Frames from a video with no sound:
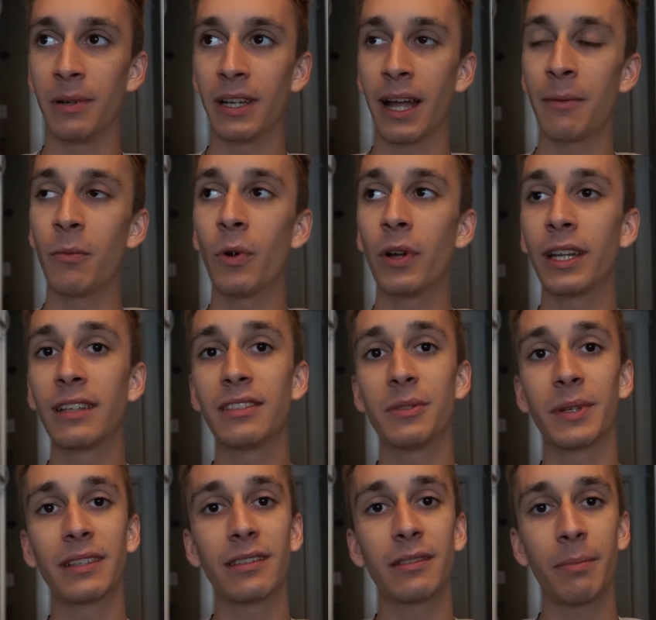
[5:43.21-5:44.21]
but I'm wanting
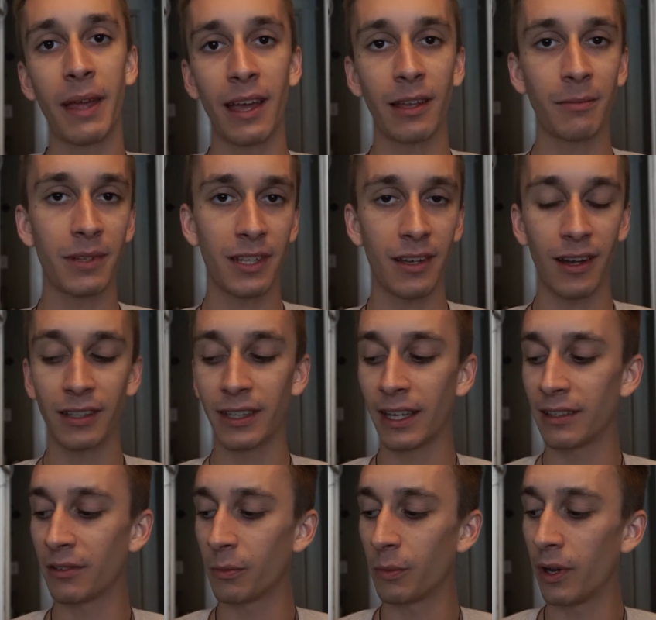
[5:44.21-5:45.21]
to expand beyond
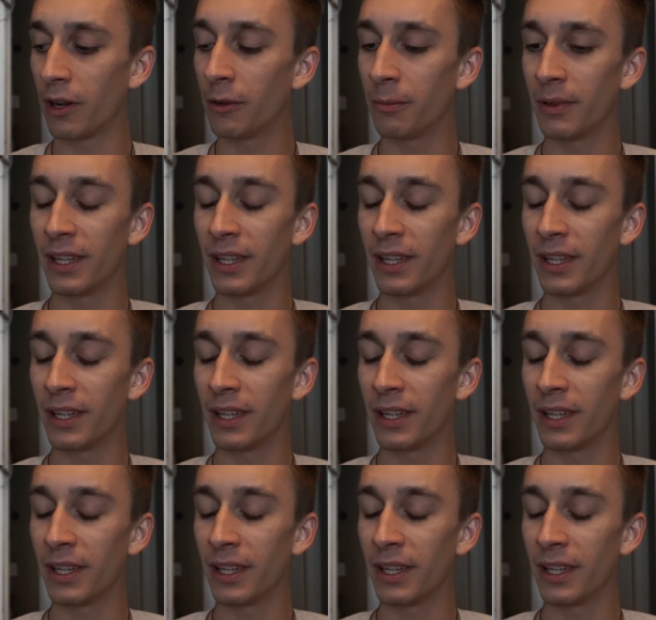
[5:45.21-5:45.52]
that as well.